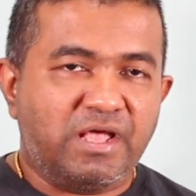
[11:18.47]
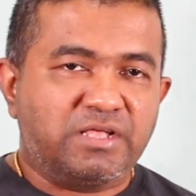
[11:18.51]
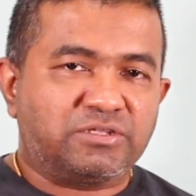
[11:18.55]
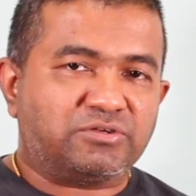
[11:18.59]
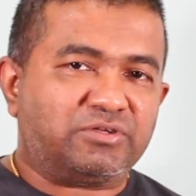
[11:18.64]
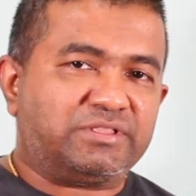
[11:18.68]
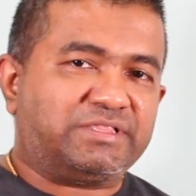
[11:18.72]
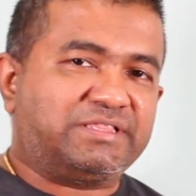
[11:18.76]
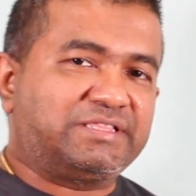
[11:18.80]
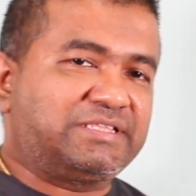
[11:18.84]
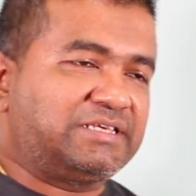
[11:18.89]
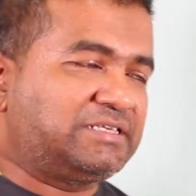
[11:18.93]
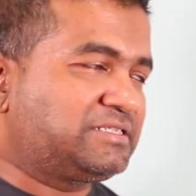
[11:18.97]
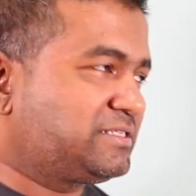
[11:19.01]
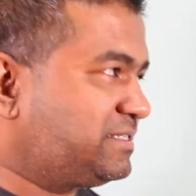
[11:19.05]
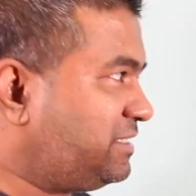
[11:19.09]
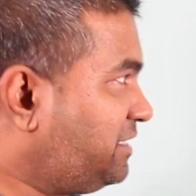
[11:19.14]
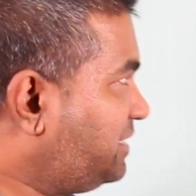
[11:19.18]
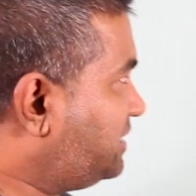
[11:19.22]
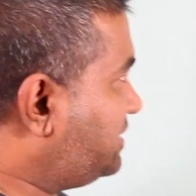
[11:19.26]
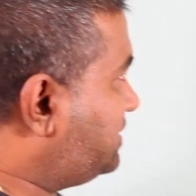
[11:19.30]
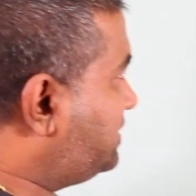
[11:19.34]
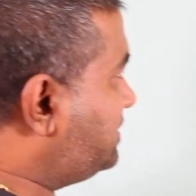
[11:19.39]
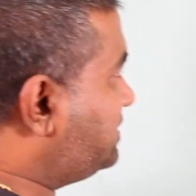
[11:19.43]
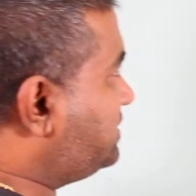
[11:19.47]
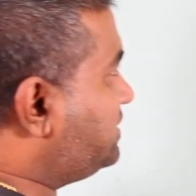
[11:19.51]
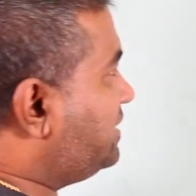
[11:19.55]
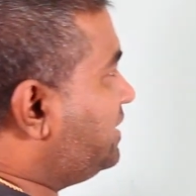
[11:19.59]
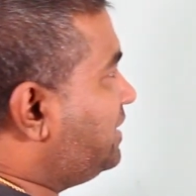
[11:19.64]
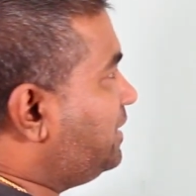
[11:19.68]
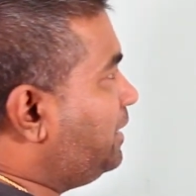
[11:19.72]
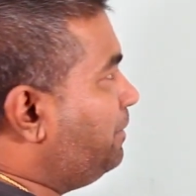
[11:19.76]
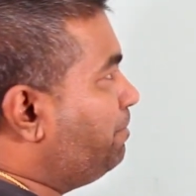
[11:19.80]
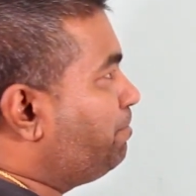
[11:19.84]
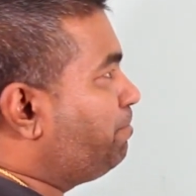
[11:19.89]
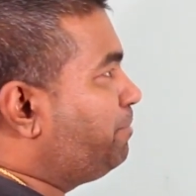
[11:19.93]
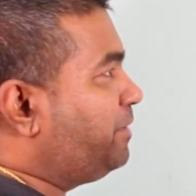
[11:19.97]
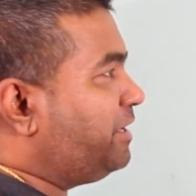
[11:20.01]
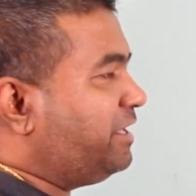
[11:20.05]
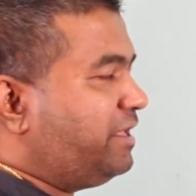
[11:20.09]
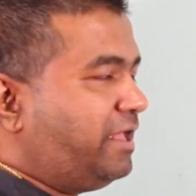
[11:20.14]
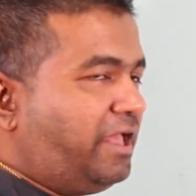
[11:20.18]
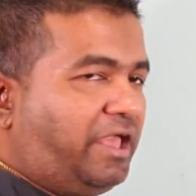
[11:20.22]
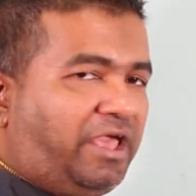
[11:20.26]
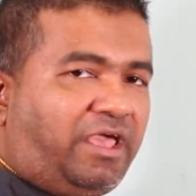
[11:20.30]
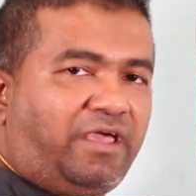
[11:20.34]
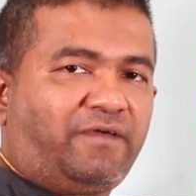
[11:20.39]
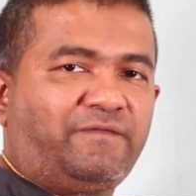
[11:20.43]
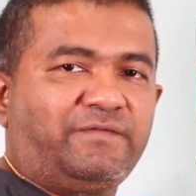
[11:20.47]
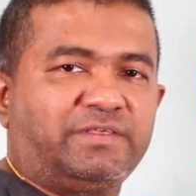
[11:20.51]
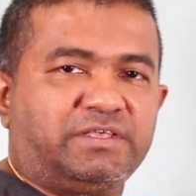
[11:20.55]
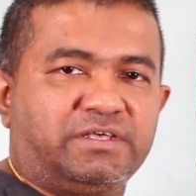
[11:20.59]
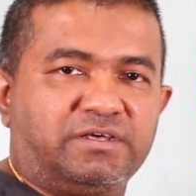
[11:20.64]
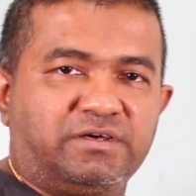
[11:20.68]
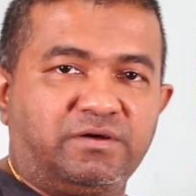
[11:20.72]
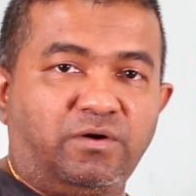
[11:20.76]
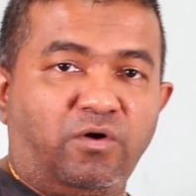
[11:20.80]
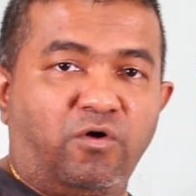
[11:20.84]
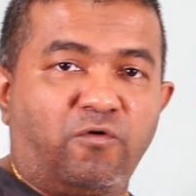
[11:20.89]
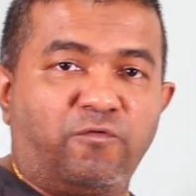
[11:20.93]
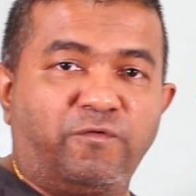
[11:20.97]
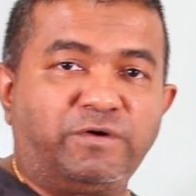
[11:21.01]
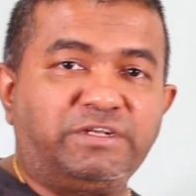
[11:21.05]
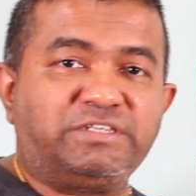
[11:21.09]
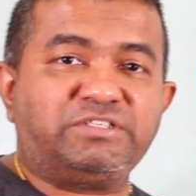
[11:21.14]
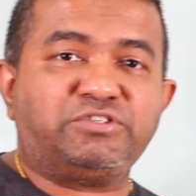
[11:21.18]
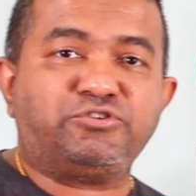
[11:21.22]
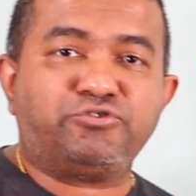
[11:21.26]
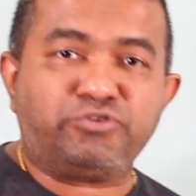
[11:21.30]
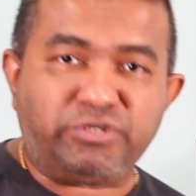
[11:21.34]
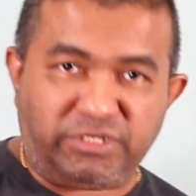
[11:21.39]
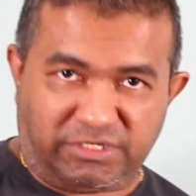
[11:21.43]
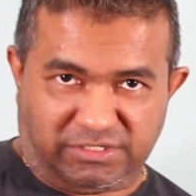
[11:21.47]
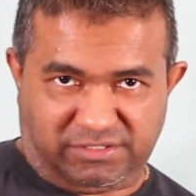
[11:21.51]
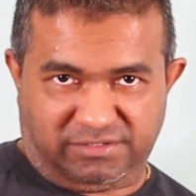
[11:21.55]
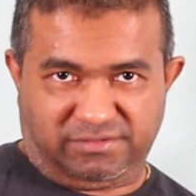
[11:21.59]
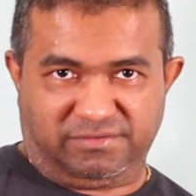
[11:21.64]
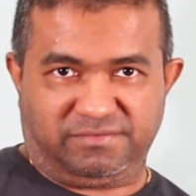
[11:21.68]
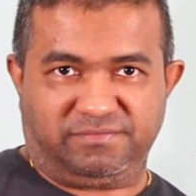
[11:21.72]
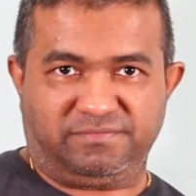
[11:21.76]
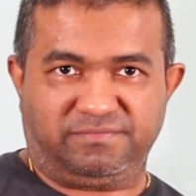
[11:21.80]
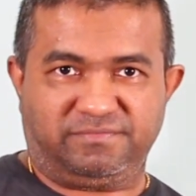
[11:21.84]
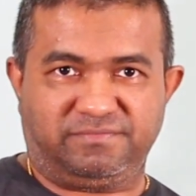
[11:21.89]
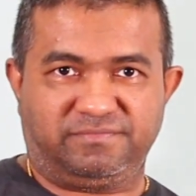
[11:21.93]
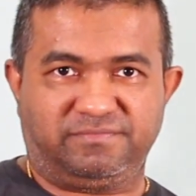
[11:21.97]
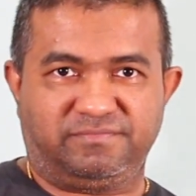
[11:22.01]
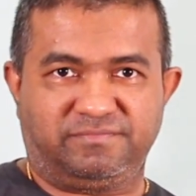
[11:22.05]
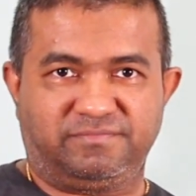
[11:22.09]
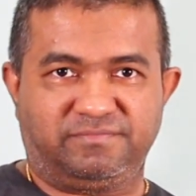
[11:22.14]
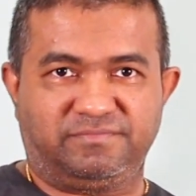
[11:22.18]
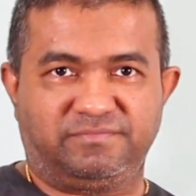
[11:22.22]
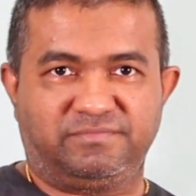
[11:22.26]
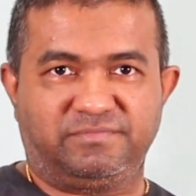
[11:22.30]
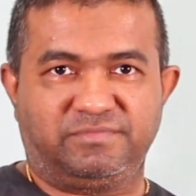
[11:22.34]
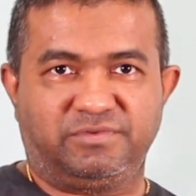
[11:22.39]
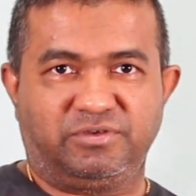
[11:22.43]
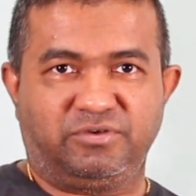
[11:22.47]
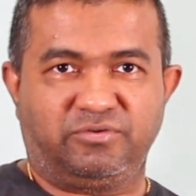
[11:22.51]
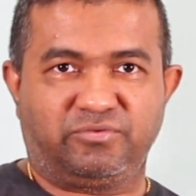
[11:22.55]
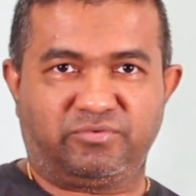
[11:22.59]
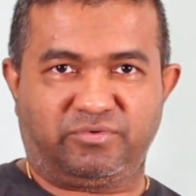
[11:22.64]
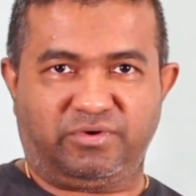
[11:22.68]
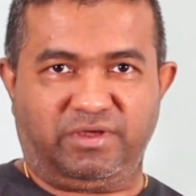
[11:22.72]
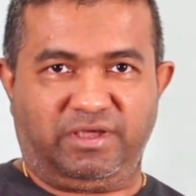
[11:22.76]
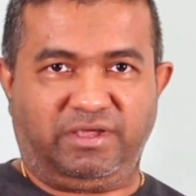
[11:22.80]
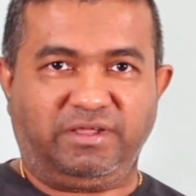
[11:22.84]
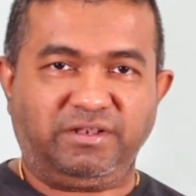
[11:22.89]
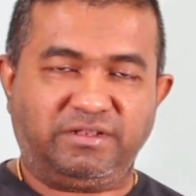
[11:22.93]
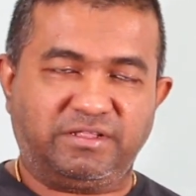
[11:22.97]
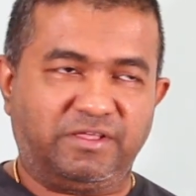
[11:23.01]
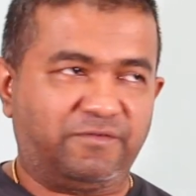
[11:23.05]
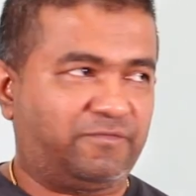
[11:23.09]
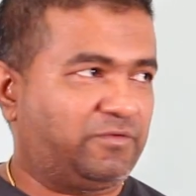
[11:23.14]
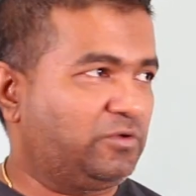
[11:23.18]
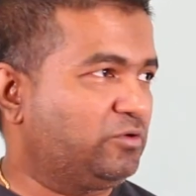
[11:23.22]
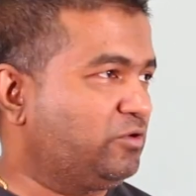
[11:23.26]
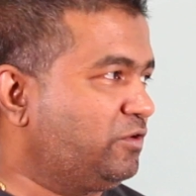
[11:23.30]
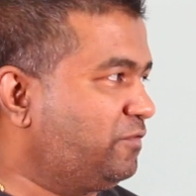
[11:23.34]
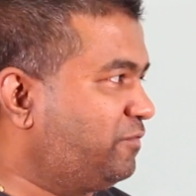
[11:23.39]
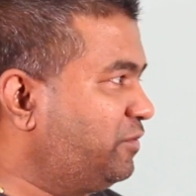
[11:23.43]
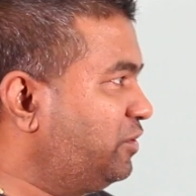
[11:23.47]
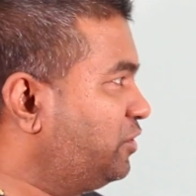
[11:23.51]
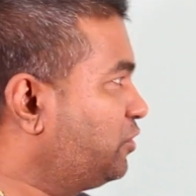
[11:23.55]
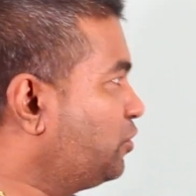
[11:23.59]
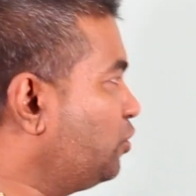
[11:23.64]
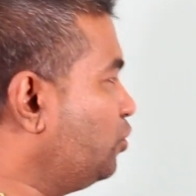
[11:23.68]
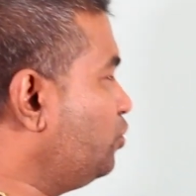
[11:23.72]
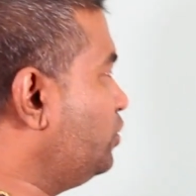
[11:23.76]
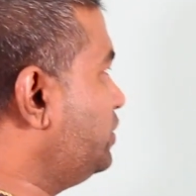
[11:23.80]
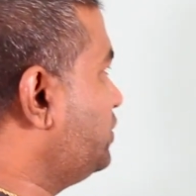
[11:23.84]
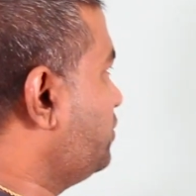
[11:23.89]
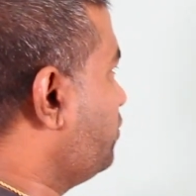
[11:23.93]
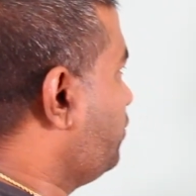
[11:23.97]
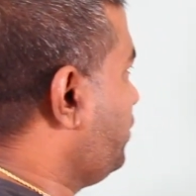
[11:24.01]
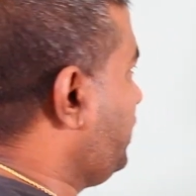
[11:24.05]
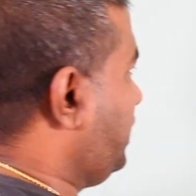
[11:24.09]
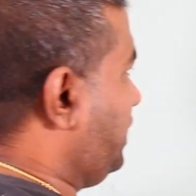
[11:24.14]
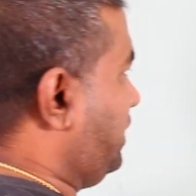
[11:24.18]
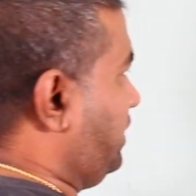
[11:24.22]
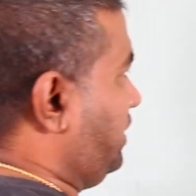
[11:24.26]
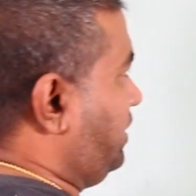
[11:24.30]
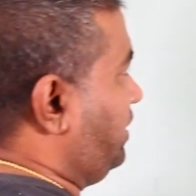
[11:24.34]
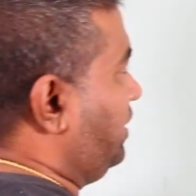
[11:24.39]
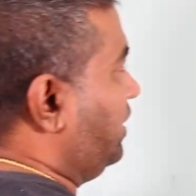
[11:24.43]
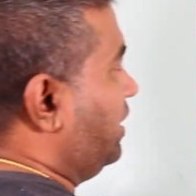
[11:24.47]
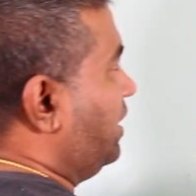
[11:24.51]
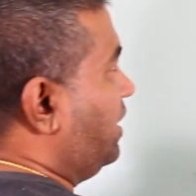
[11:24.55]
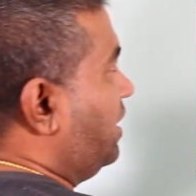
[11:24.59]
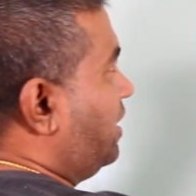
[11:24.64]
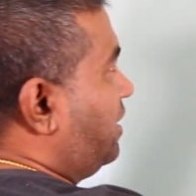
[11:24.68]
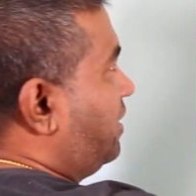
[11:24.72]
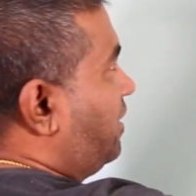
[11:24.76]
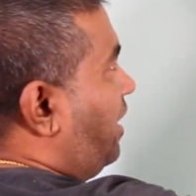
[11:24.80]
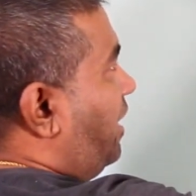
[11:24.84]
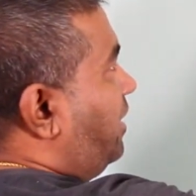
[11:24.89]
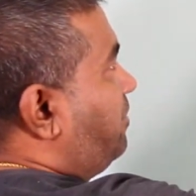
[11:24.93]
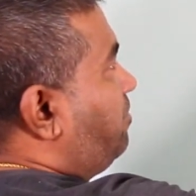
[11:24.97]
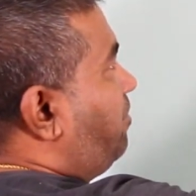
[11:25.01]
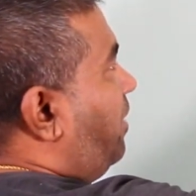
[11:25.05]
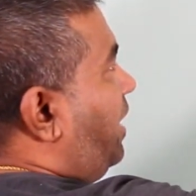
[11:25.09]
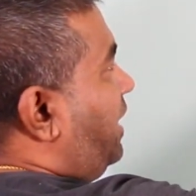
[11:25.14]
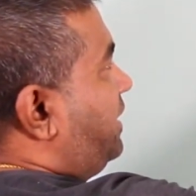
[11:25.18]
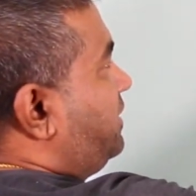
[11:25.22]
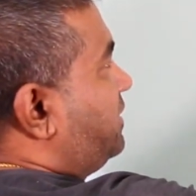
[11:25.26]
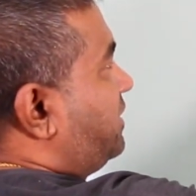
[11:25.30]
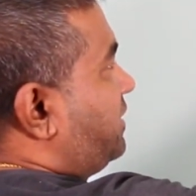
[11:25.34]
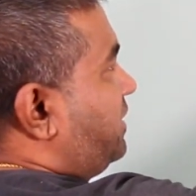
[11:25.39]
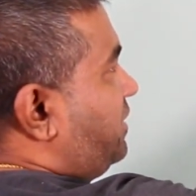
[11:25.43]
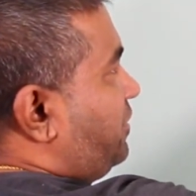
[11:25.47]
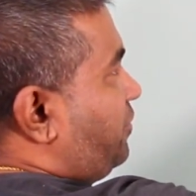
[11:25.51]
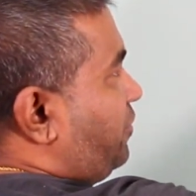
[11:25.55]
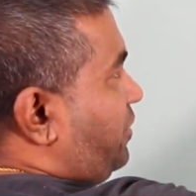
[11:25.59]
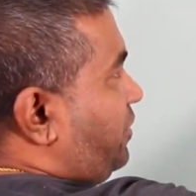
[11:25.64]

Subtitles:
So this is a behavior of a tree, right? If you draw a tree, non-binary